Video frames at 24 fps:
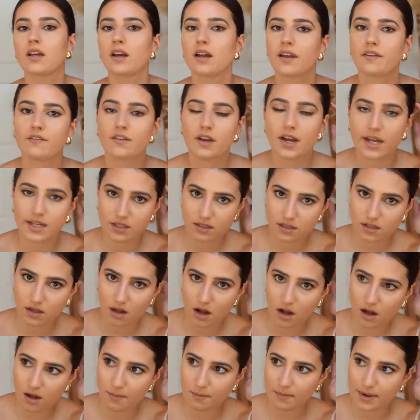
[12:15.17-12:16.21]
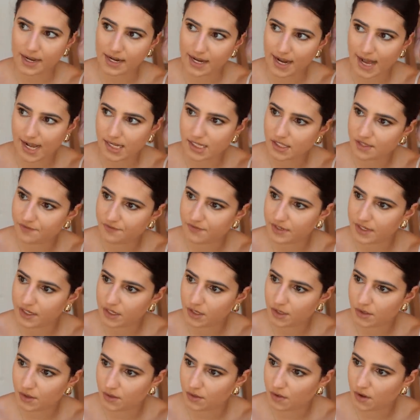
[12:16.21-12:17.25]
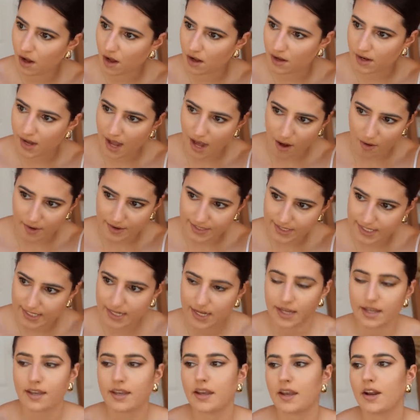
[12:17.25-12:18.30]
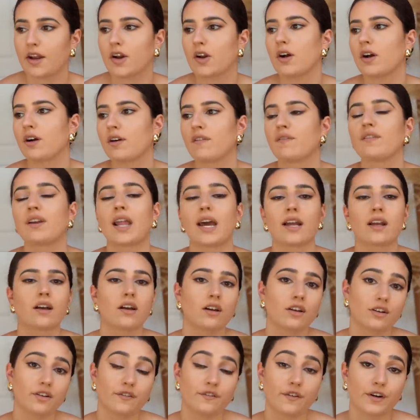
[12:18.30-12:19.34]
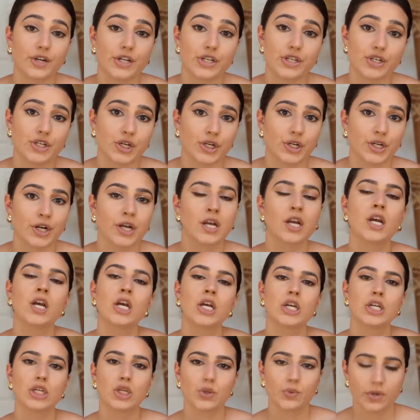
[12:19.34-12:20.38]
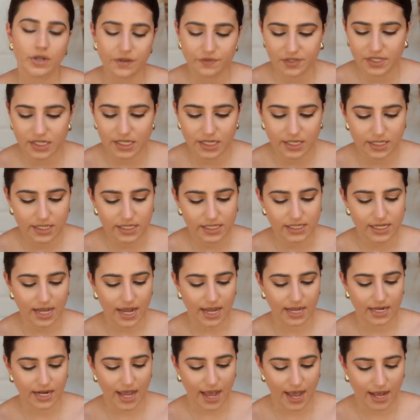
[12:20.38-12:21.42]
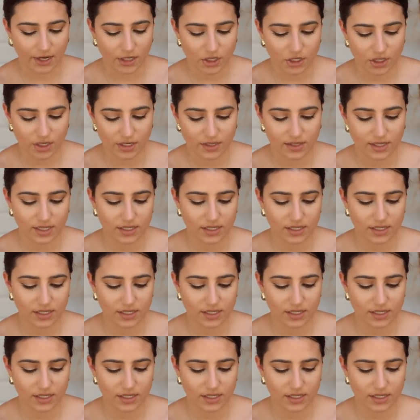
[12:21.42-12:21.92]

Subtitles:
If you guys saw my last video on how I take care of light colored furniture, you would have seen this guy in action.